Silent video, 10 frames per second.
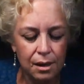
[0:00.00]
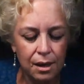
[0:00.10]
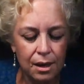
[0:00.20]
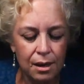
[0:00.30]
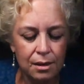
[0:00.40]

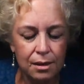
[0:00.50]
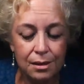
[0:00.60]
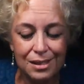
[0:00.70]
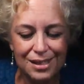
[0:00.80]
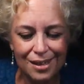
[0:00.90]
and
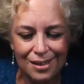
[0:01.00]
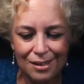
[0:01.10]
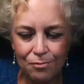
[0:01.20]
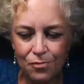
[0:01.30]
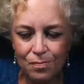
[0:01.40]
it's
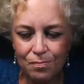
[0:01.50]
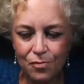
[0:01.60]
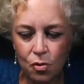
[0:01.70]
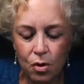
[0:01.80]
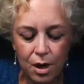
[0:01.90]
time
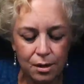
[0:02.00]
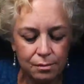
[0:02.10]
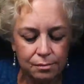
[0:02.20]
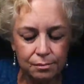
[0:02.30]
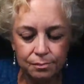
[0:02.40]
for
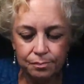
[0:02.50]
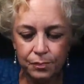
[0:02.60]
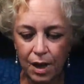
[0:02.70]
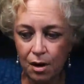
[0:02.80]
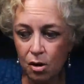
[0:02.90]

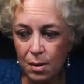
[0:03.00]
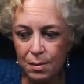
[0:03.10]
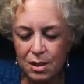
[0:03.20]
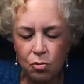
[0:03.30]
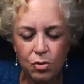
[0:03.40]
I don't know.
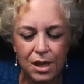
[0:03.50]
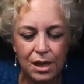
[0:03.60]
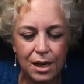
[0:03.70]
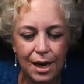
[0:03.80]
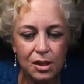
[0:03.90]
Maybe it's a
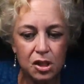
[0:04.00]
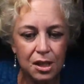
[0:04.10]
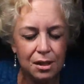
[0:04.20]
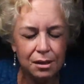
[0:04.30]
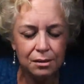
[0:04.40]

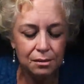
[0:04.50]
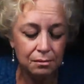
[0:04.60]
reconnection.